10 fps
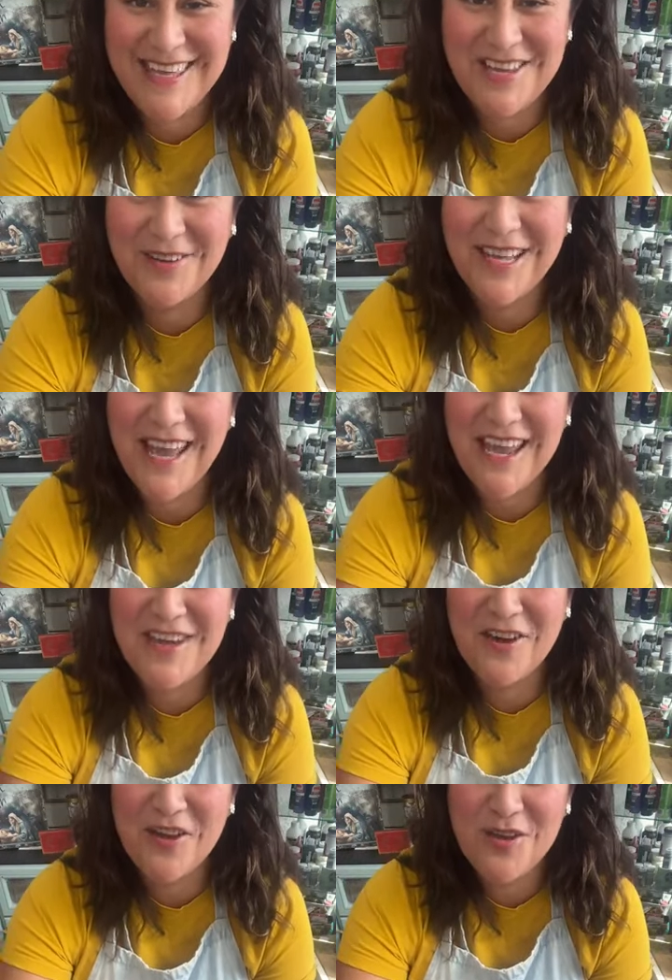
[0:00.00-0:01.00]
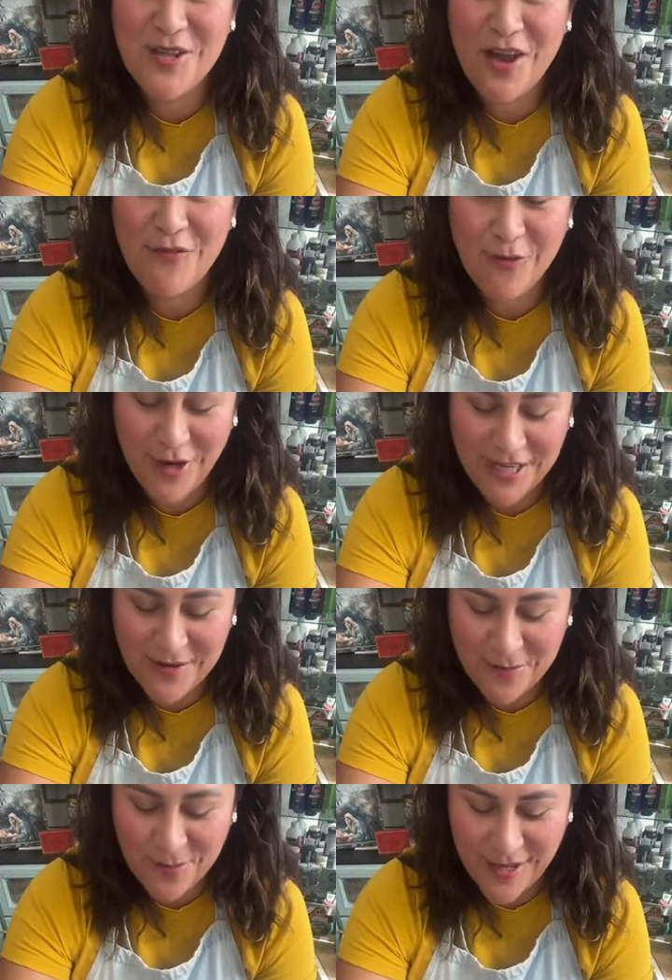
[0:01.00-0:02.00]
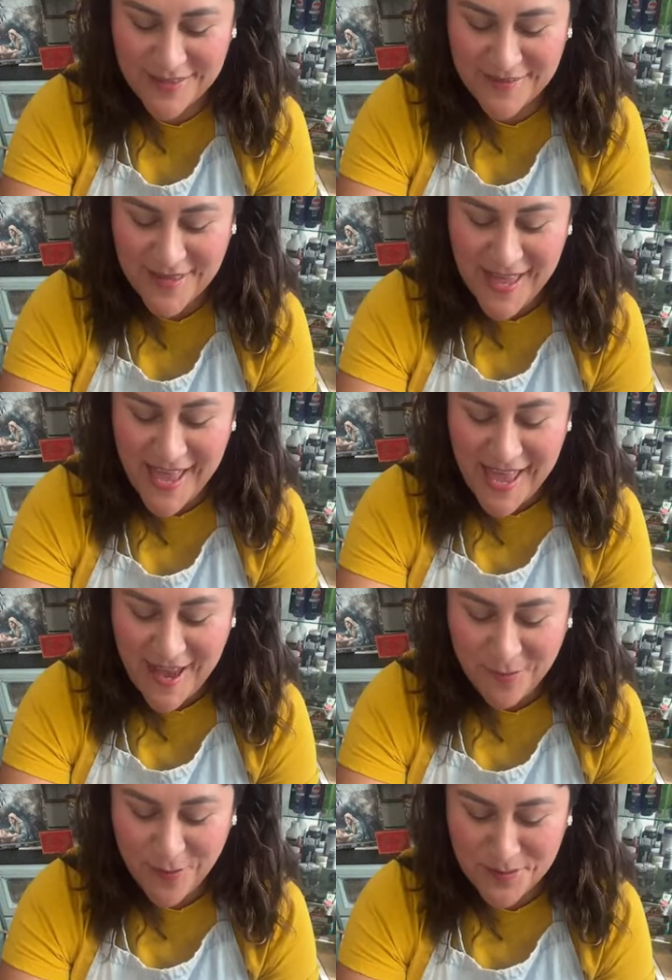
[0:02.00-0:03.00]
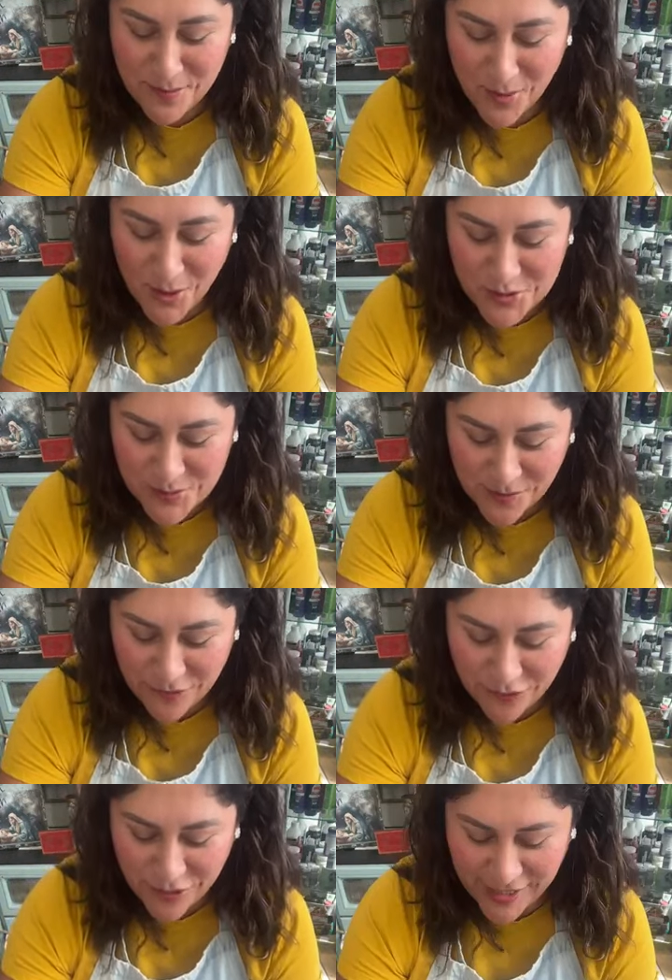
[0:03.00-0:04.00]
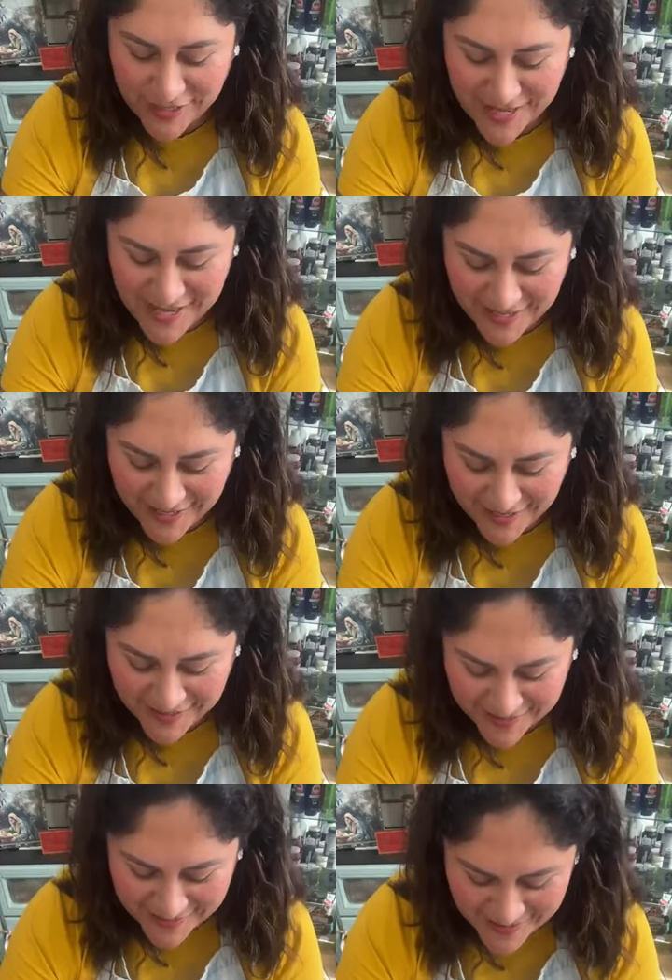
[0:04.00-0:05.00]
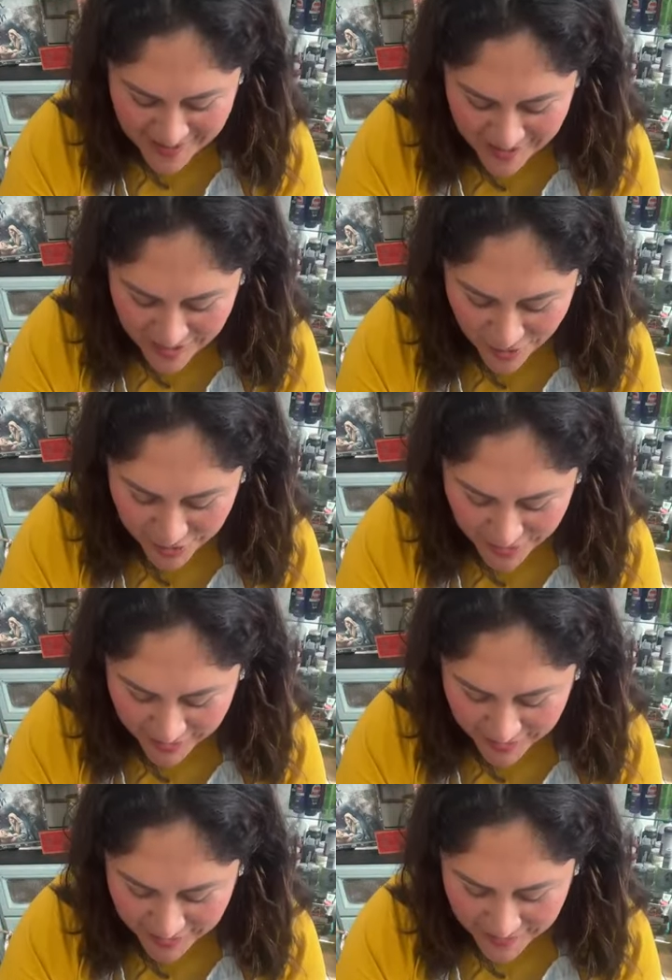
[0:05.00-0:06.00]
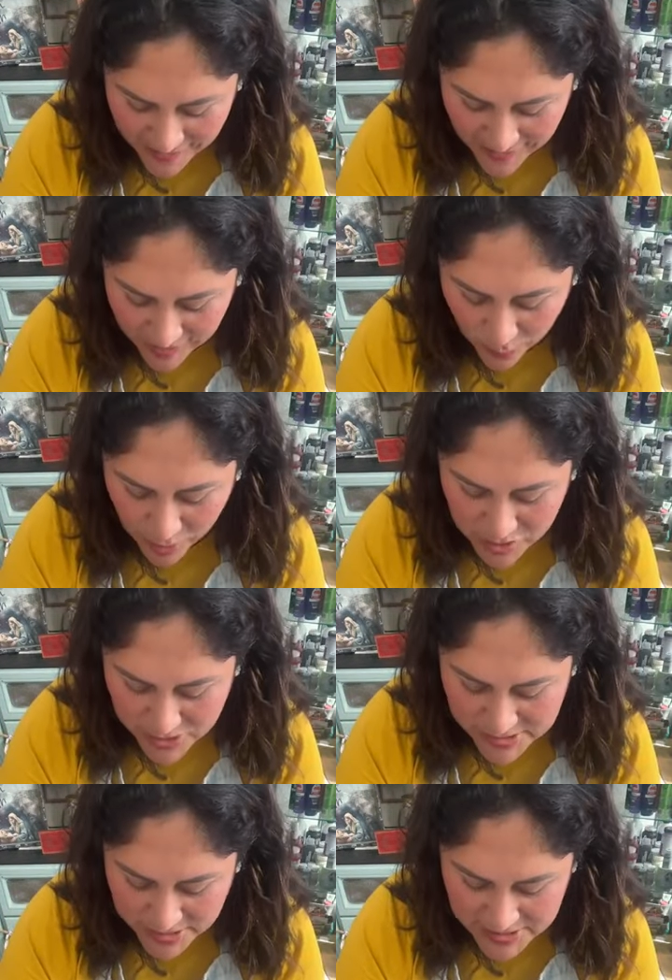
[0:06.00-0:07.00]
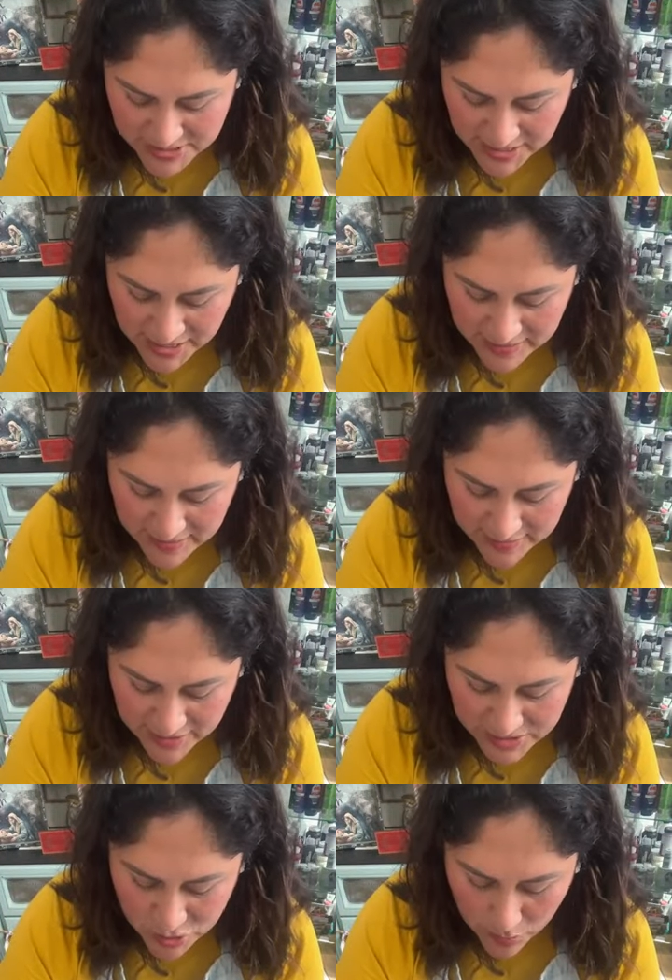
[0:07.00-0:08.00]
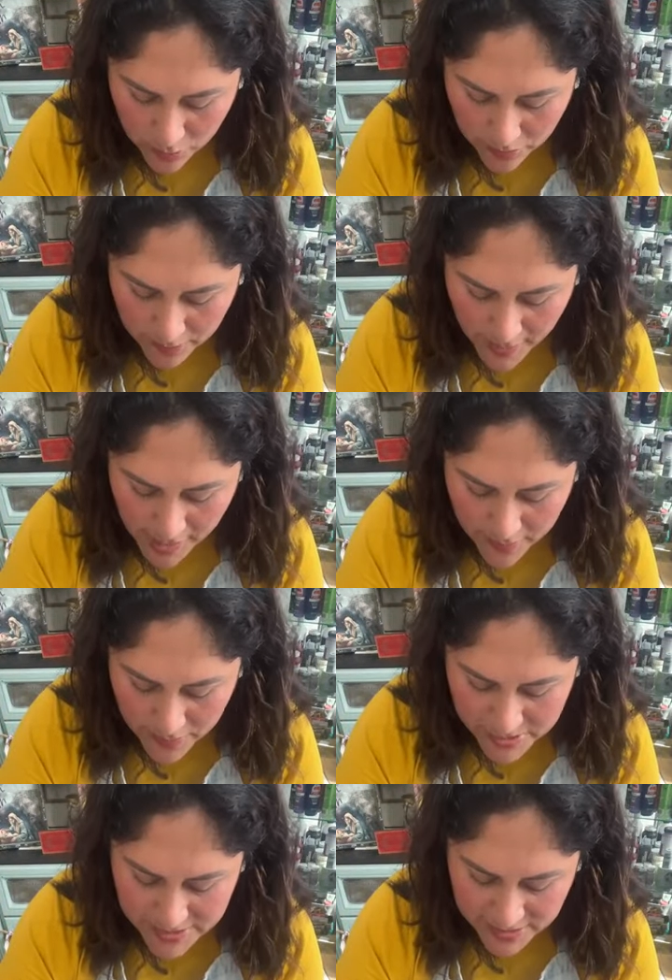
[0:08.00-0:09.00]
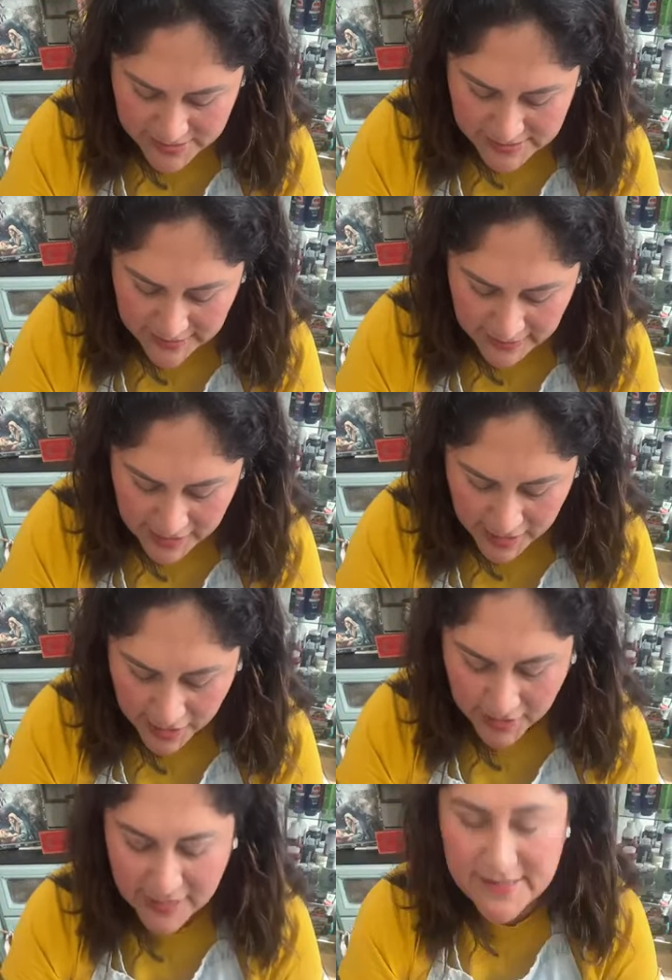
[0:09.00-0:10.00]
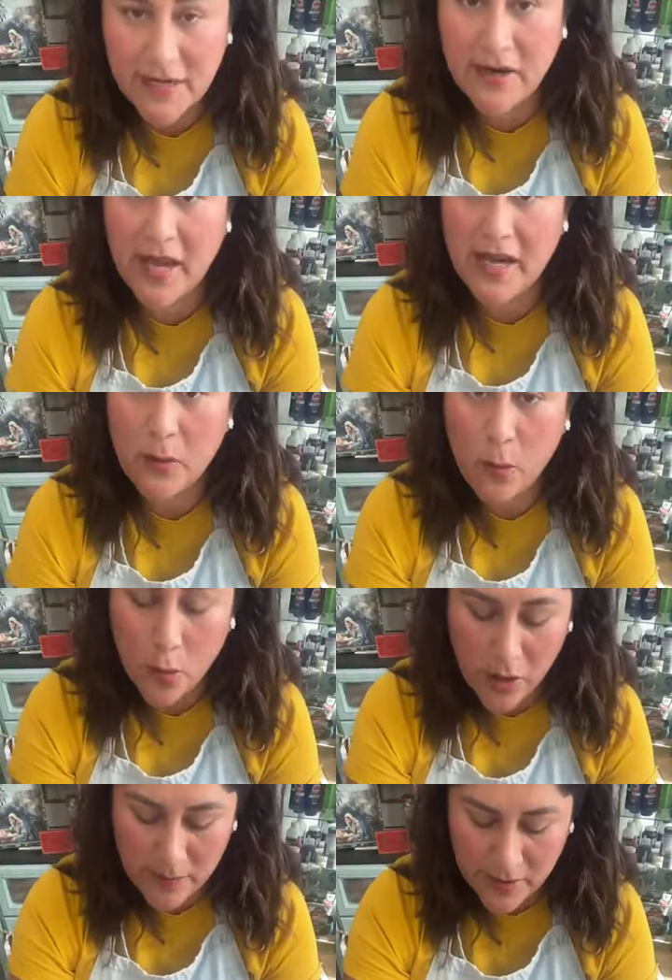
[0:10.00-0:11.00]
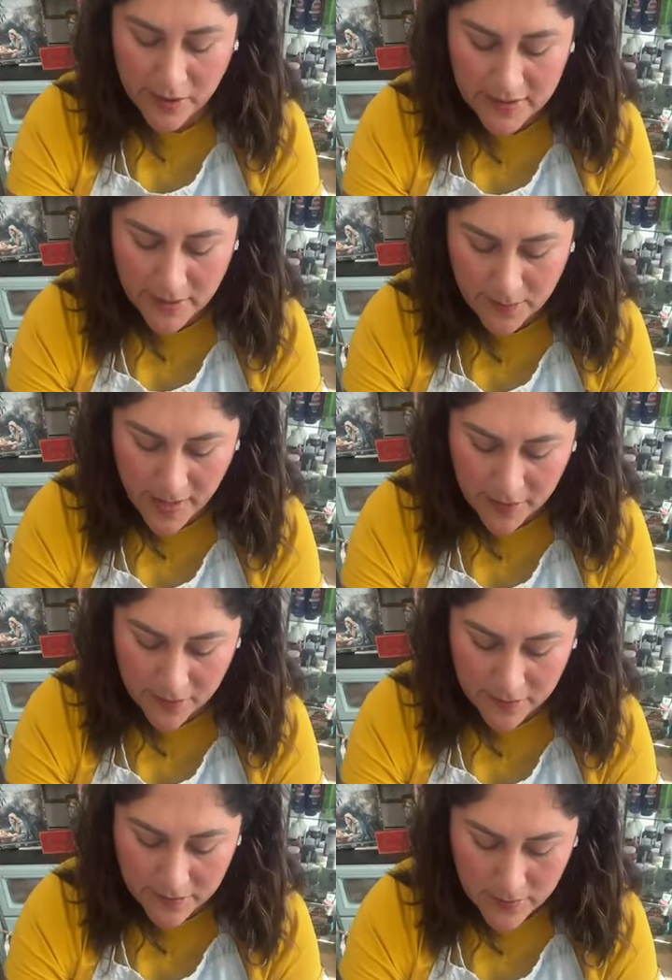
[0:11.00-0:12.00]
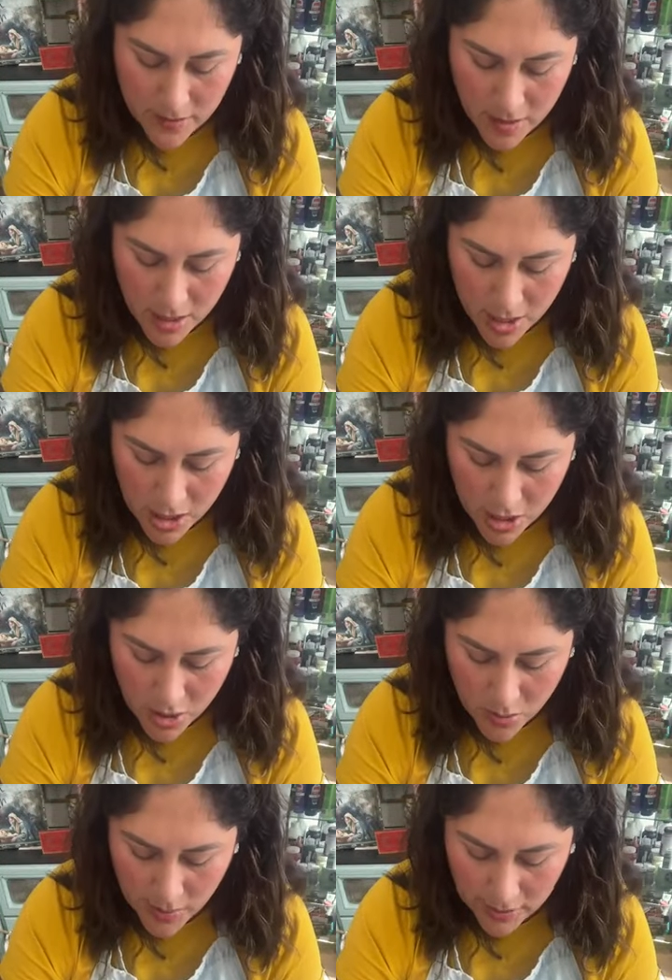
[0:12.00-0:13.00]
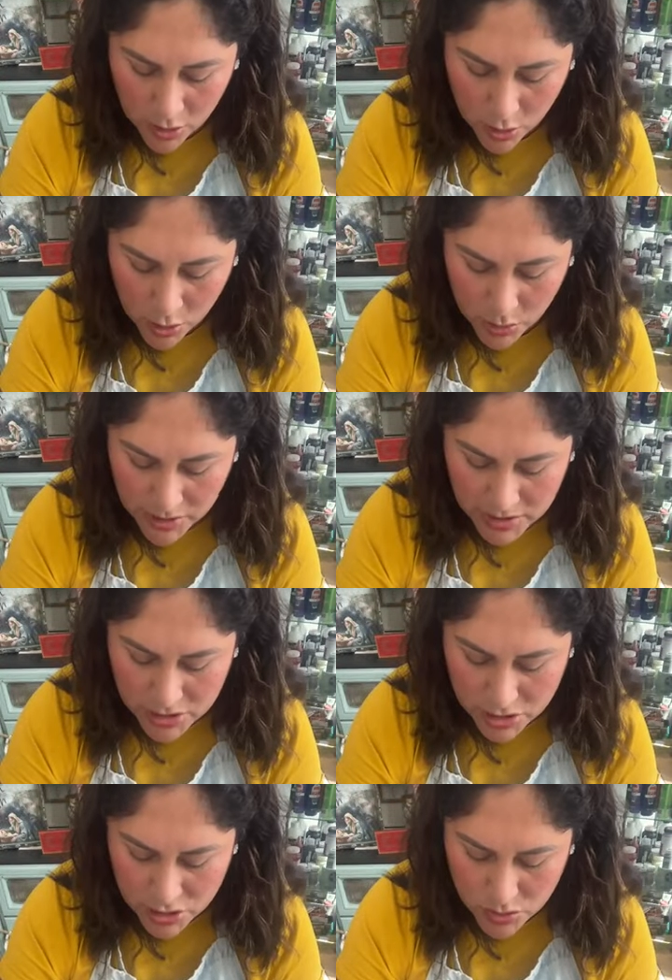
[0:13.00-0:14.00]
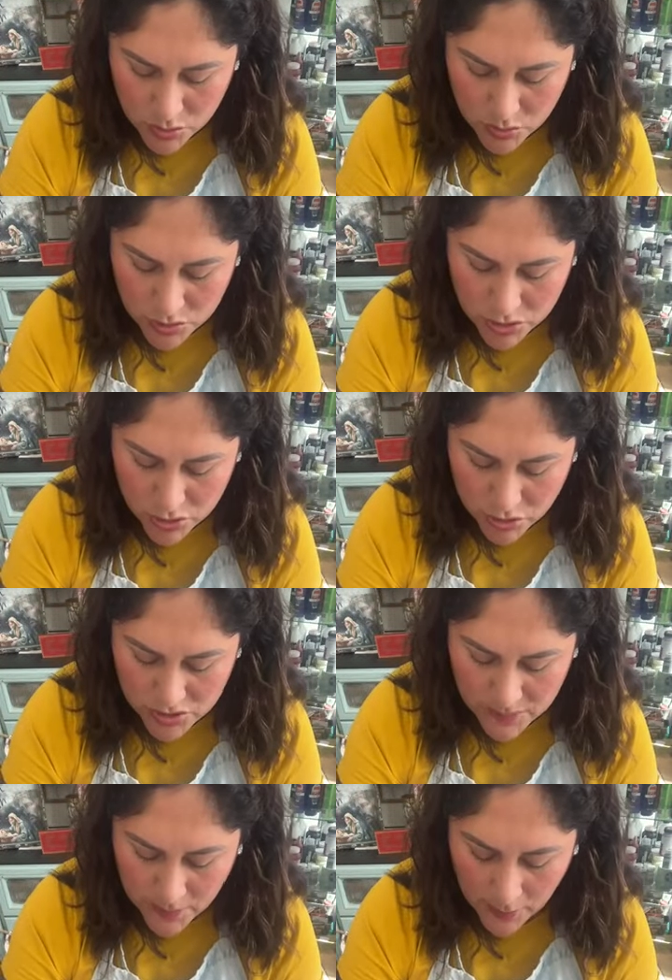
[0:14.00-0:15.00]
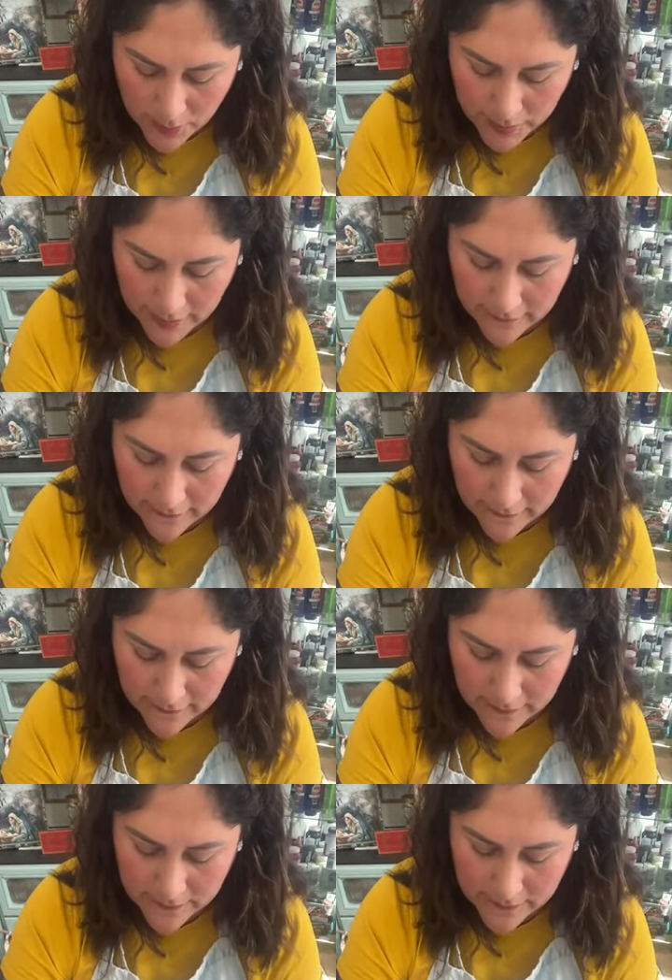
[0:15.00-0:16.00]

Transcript: Yuri, I know you love working with mold, my friend. Okay, and when you start seeing that there's no more bubbles, that is clear, and it start getting warmer in the bottom, you are going to just pour it,